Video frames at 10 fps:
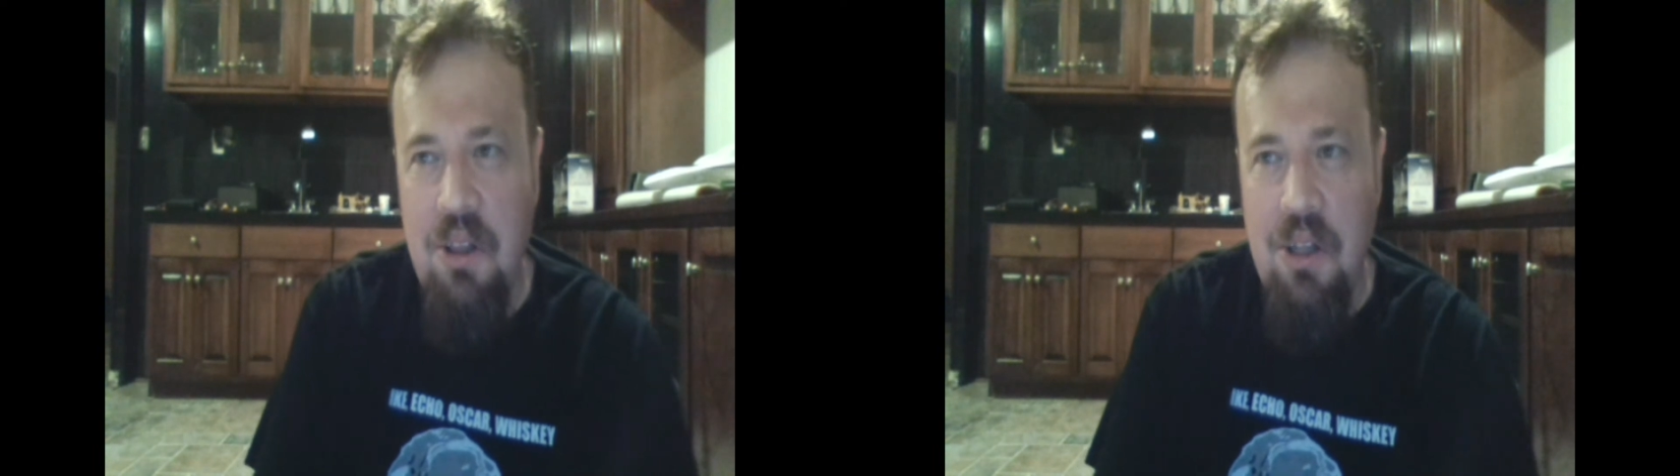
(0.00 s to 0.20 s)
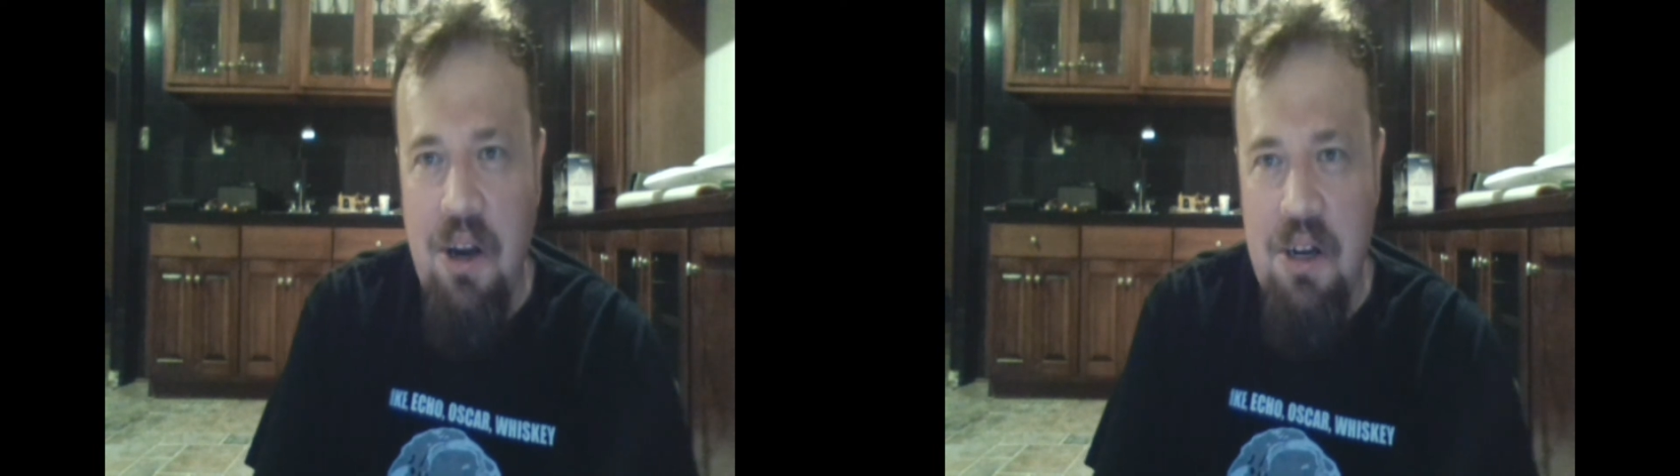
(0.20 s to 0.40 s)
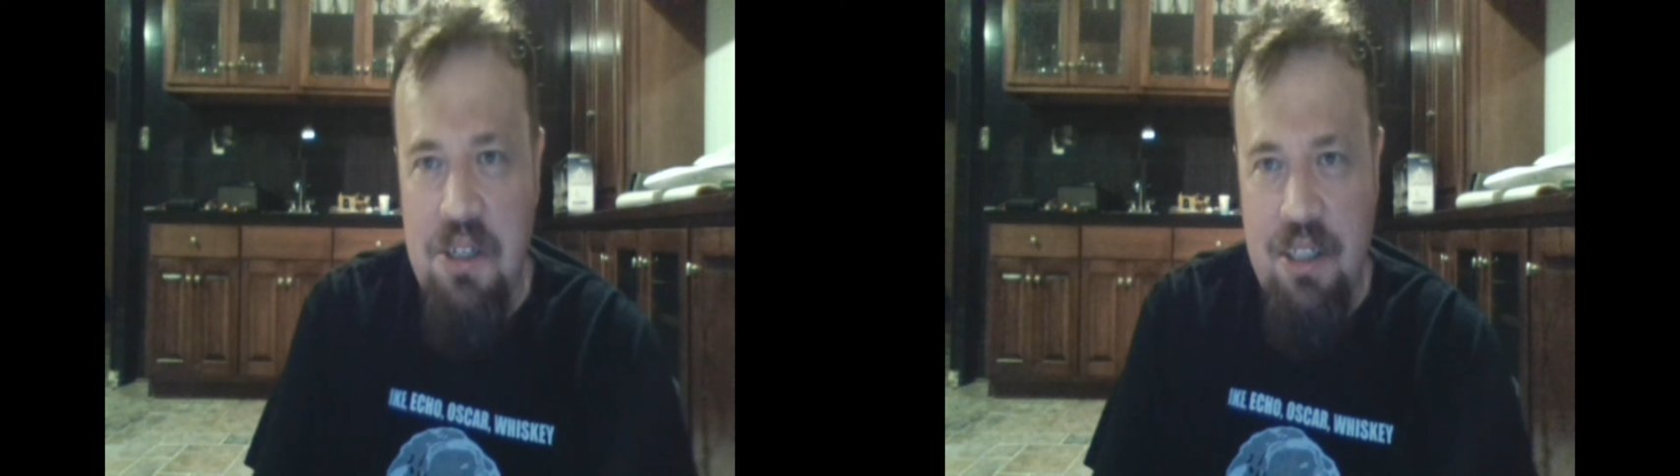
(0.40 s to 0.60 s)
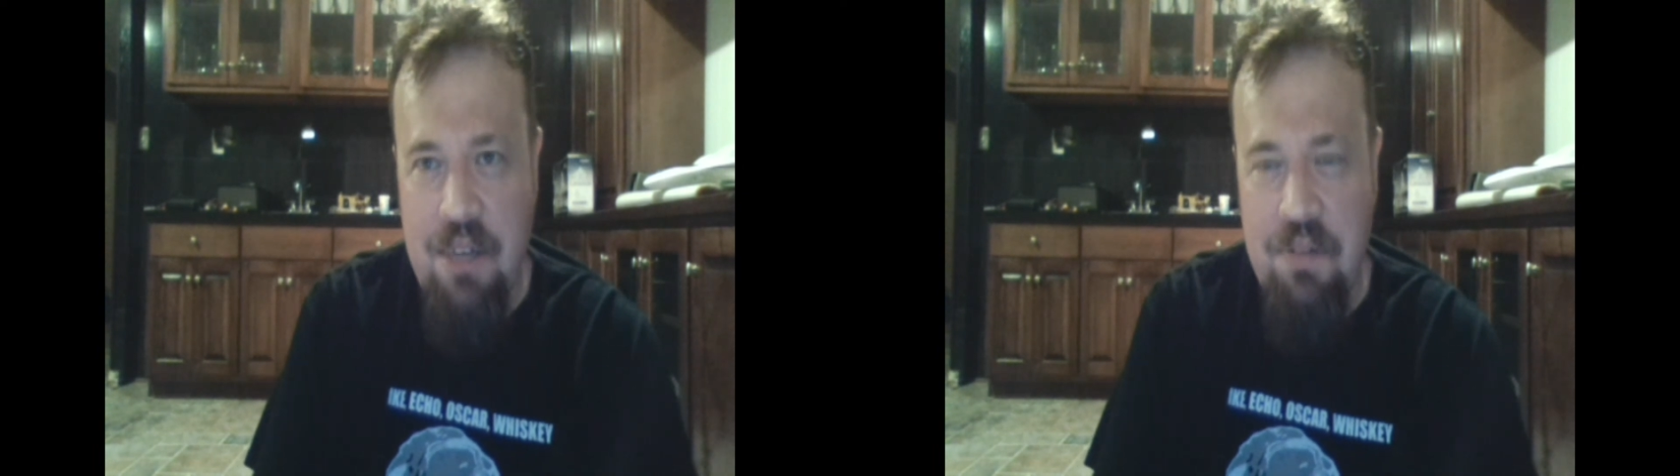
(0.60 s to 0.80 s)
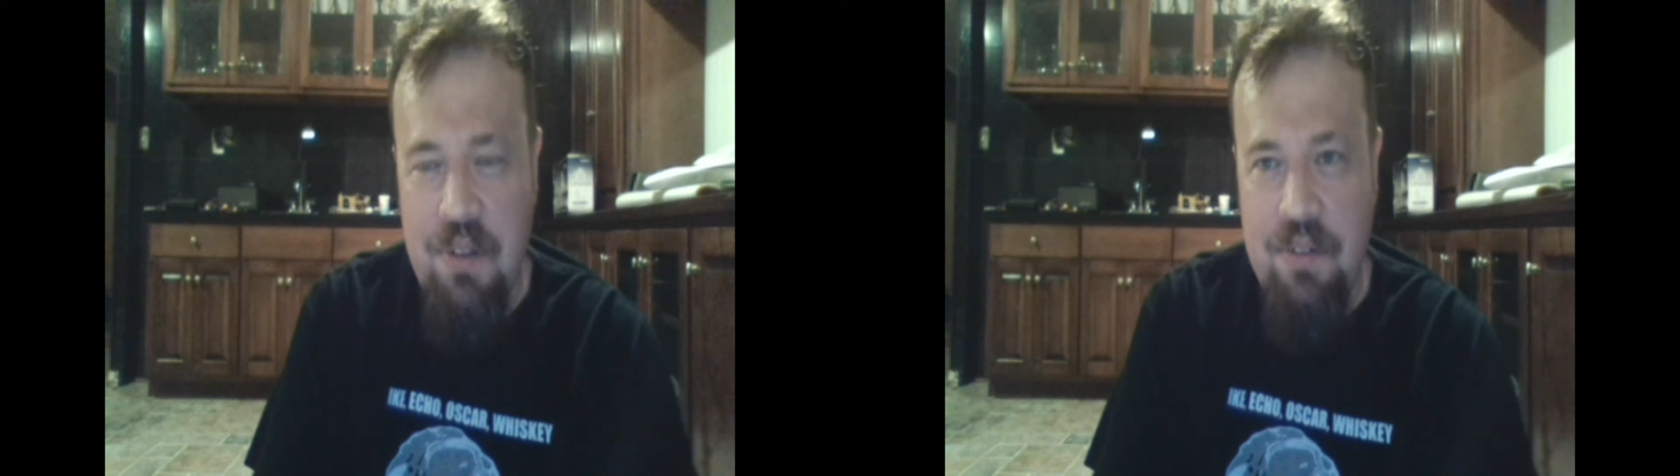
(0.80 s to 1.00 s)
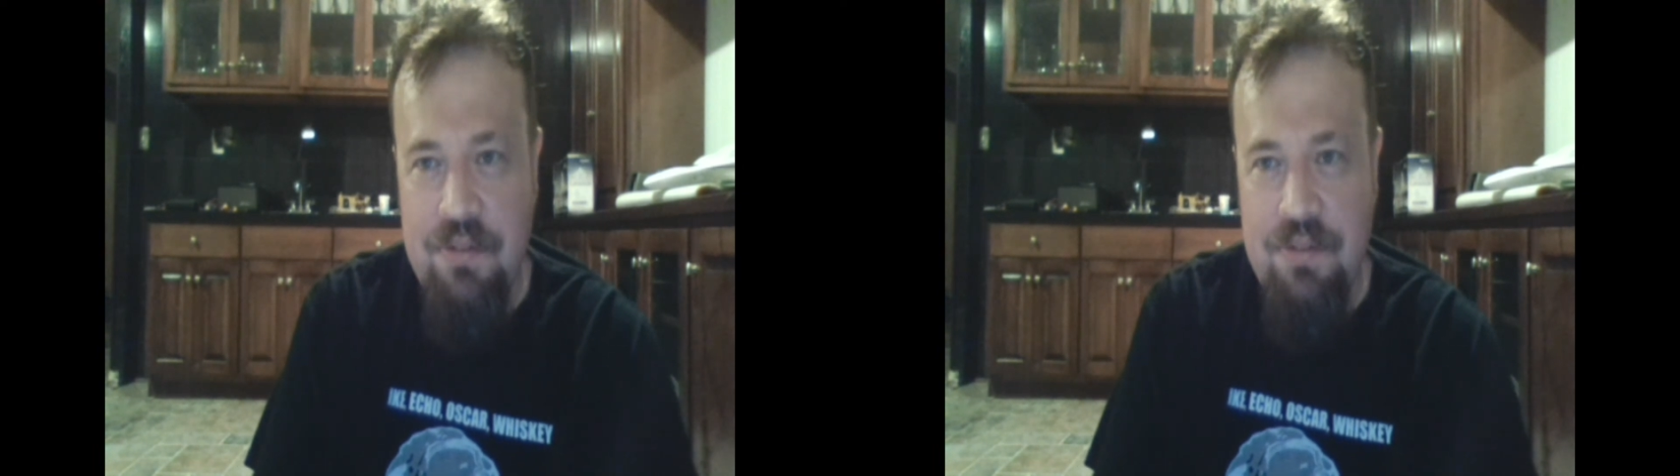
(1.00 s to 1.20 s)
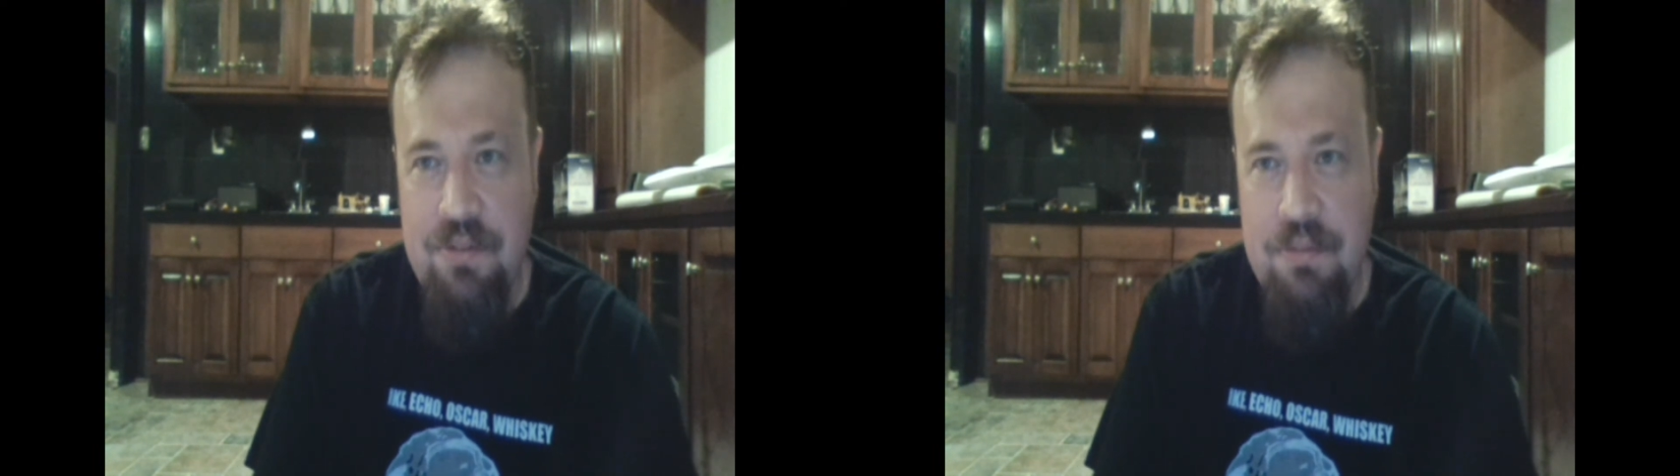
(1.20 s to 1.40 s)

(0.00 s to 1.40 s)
large level of